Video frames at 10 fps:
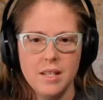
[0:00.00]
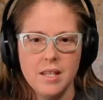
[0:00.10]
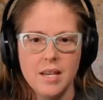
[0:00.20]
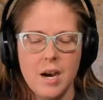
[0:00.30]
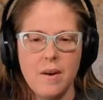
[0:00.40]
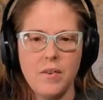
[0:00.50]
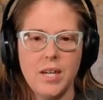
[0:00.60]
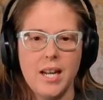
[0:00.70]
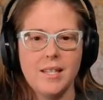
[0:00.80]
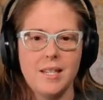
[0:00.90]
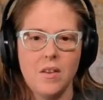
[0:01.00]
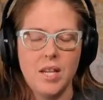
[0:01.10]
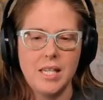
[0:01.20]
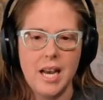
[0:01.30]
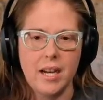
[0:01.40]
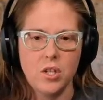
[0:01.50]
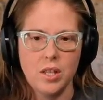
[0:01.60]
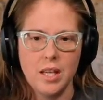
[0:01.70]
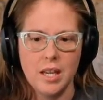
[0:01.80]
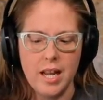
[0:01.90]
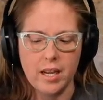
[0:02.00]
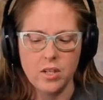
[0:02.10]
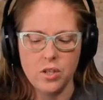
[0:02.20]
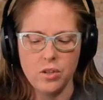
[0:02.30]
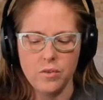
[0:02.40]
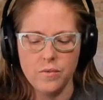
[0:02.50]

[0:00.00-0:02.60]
However, it has nothing to actually connect to.